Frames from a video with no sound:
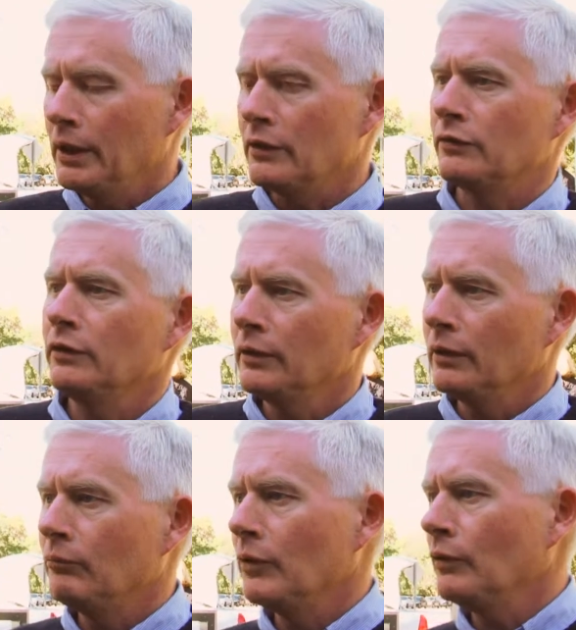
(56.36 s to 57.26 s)
Yes,
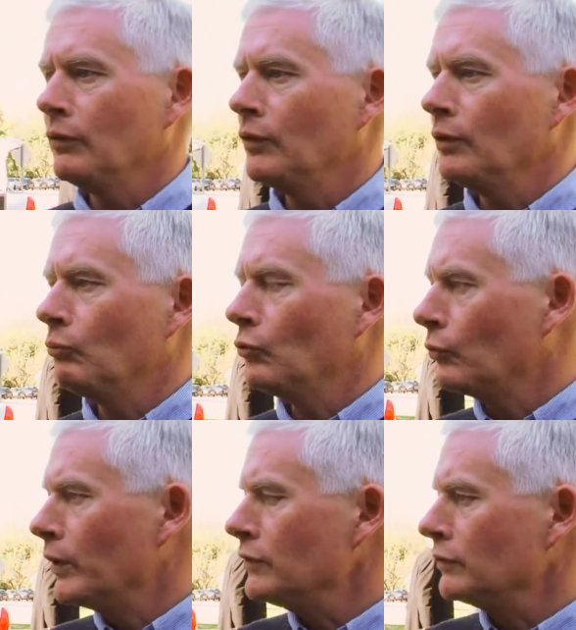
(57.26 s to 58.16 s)
the
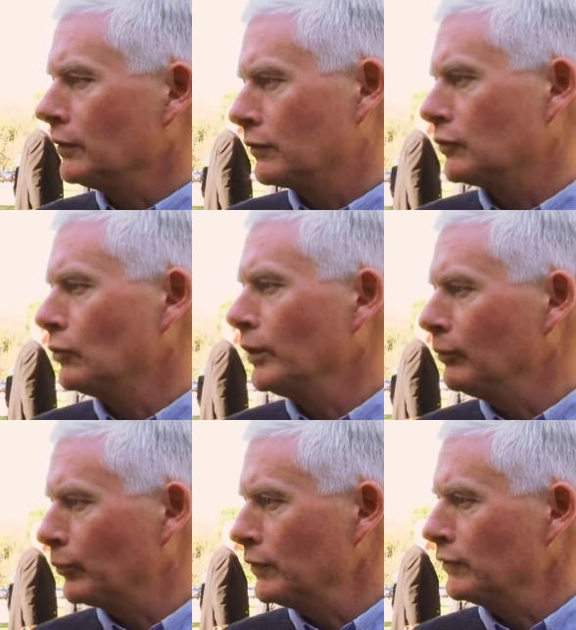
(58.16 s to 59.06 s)
reason it's called
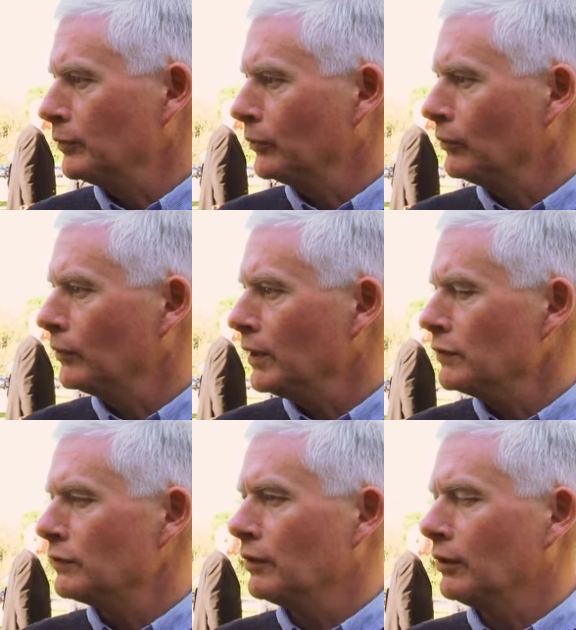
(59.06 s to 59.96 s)
in principle
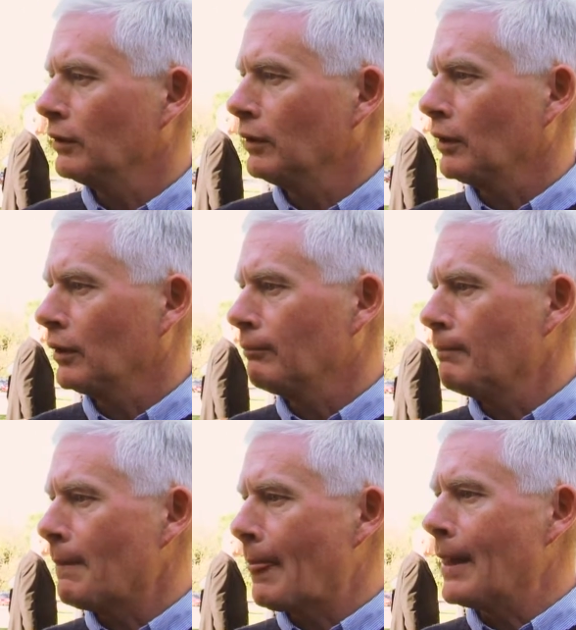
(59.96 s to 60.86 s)
is that
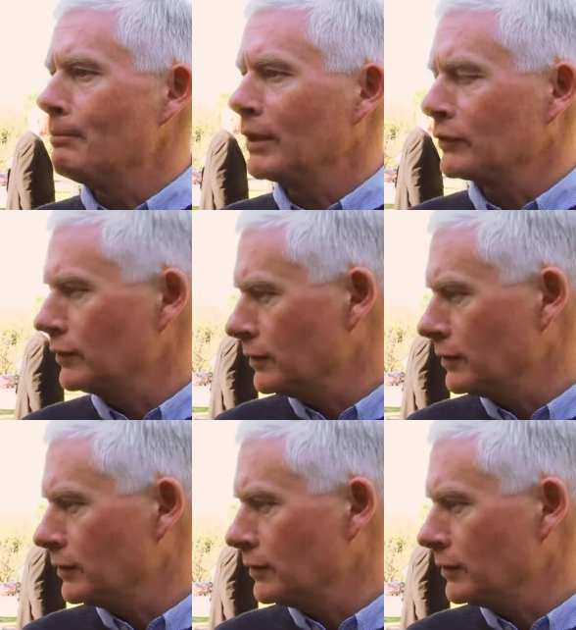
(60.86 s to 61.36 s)
amongst the